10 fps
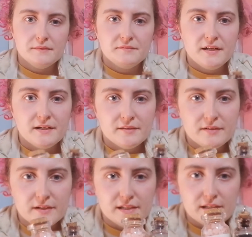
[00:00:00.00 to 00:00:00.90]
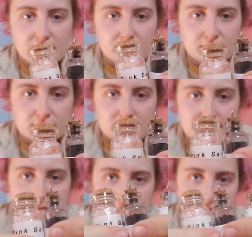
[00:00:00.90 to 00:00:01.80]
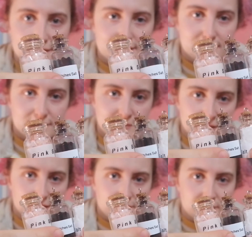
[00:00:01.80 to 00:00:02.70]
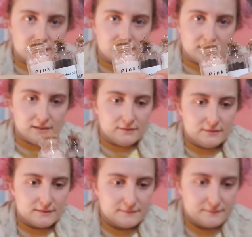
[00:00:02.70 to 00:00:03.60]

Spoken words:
very, very cute. Really, really cute.